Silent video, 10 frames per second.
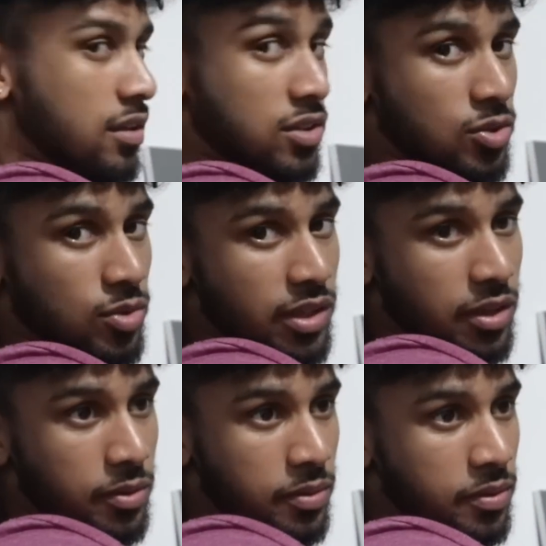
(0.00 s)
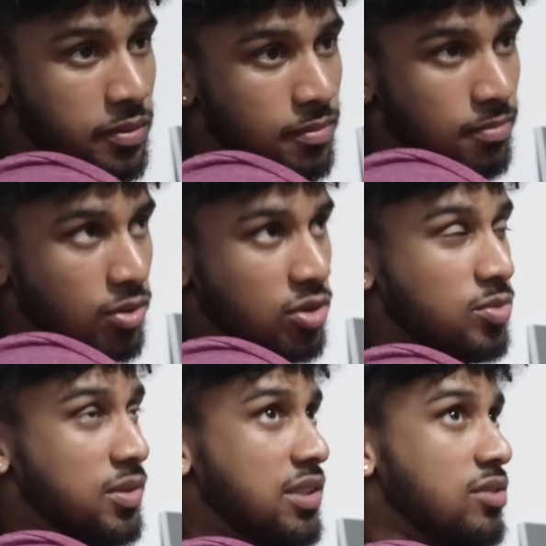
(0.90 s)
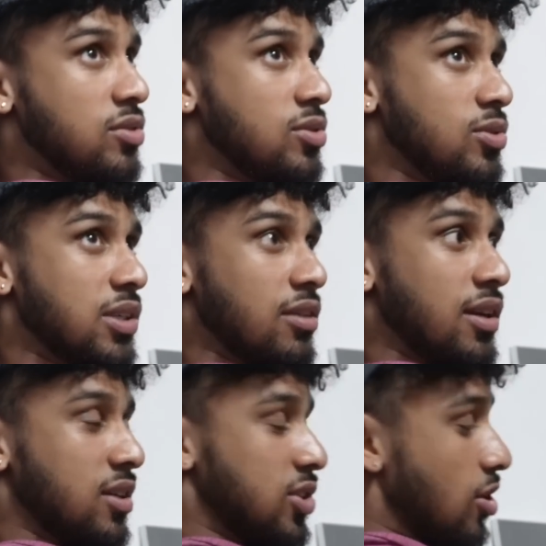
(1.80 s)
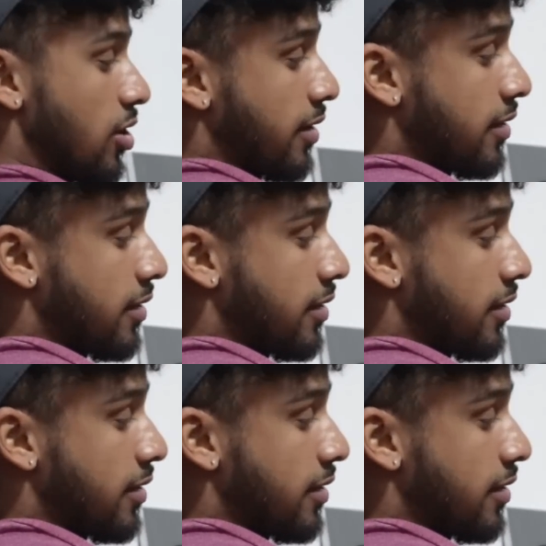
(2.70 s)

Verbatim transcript: the studio because we need to choose our next song.